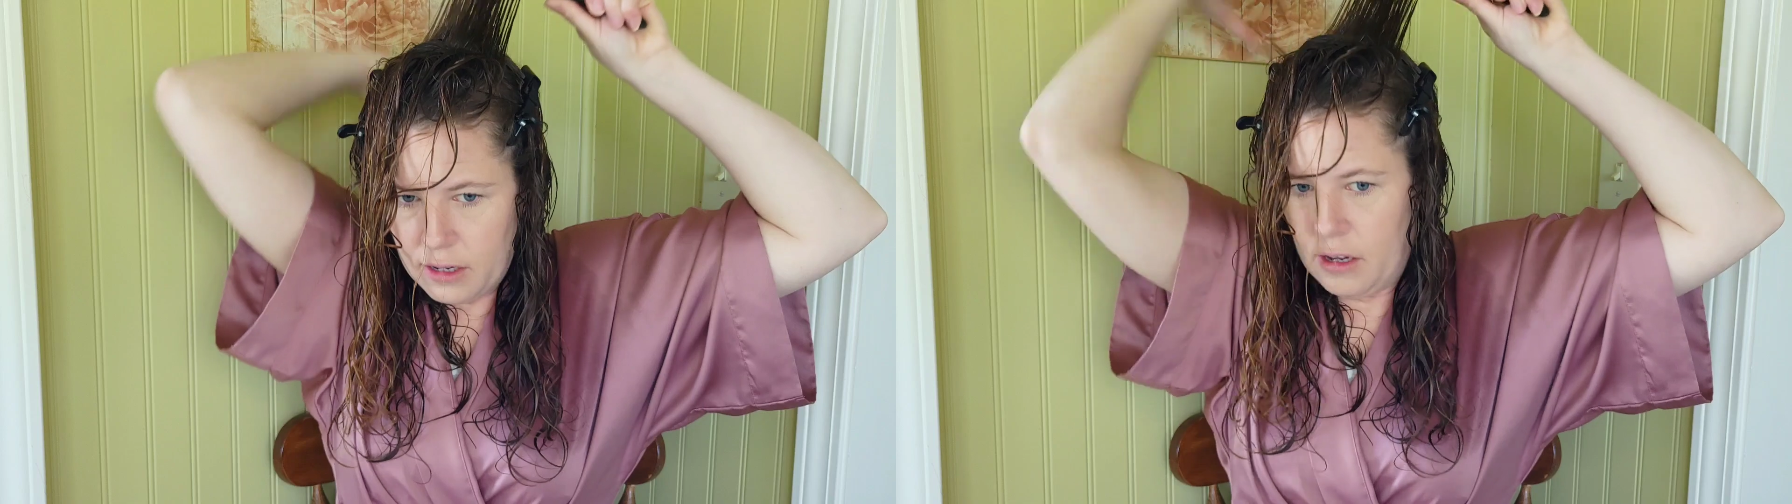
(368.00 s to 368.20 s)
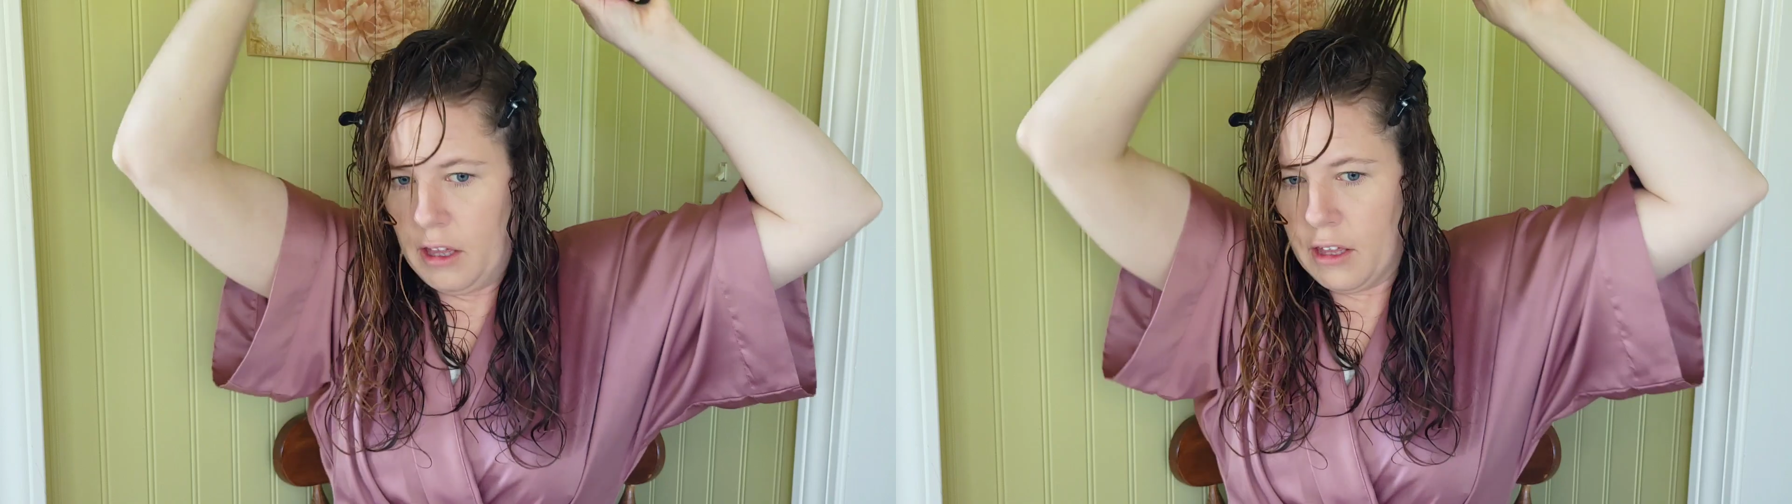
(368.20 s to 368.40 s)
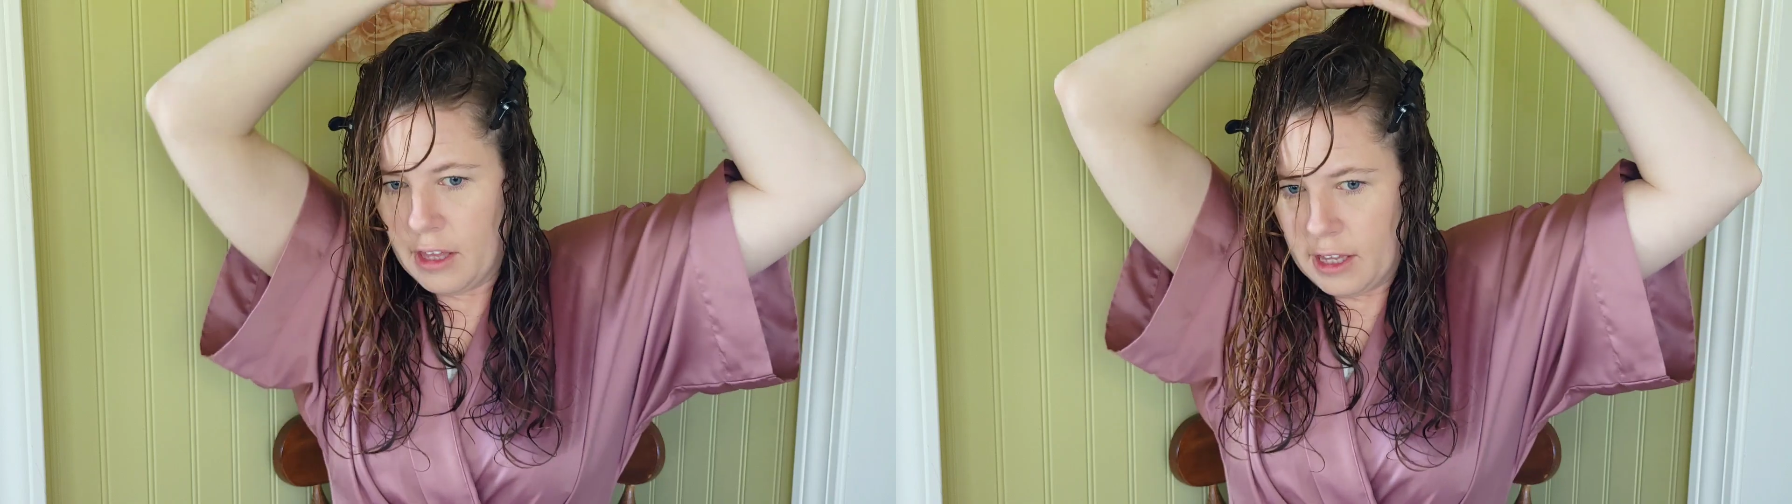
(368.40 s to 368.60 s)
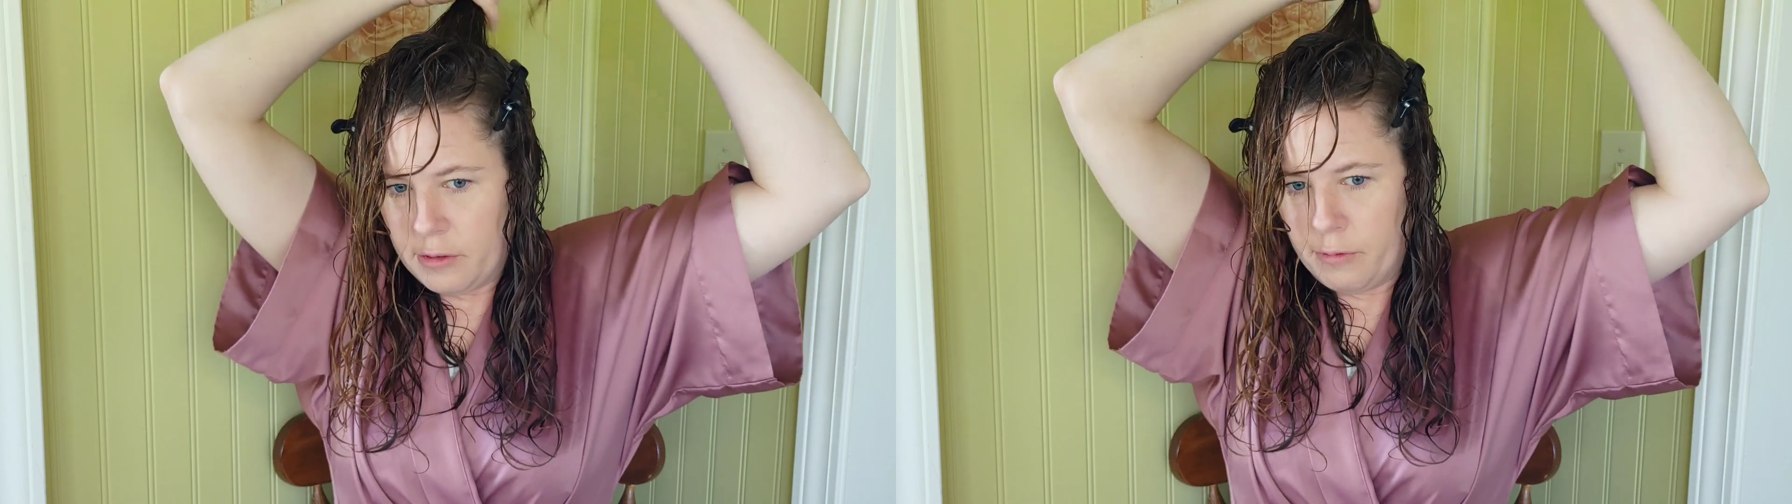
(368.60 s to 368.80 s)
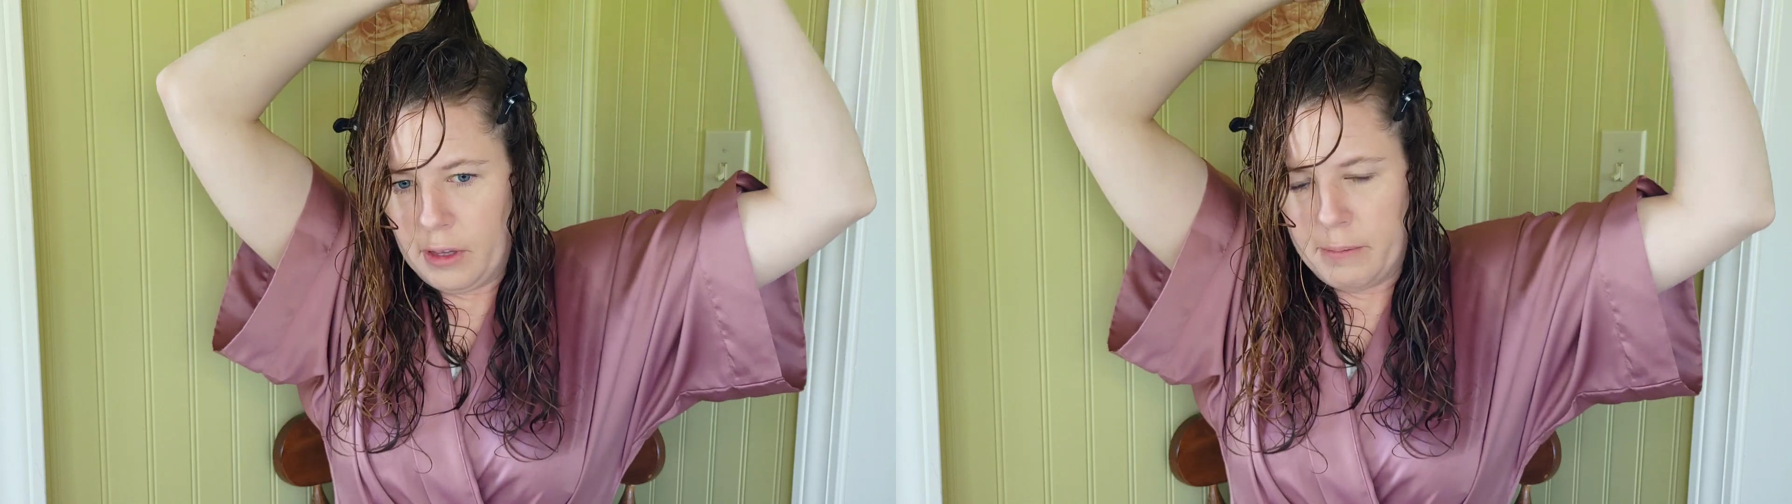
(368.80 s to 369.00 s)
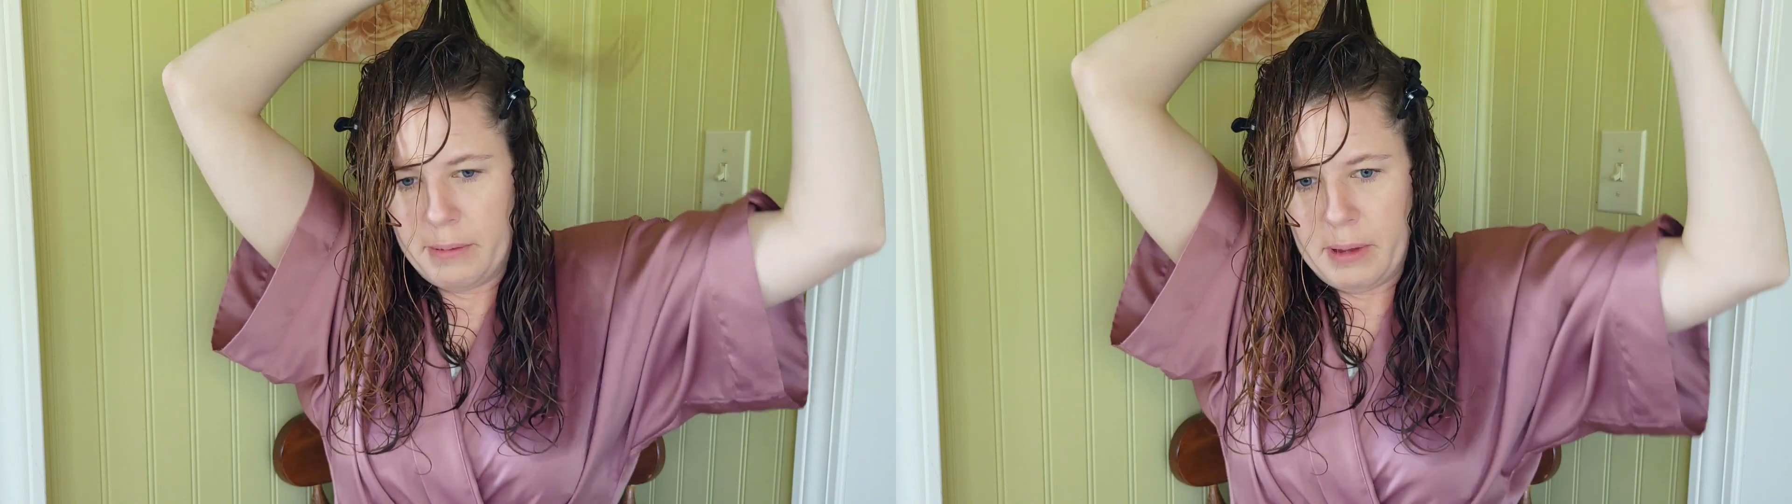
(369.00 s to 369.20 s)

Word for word: Another thing that's really been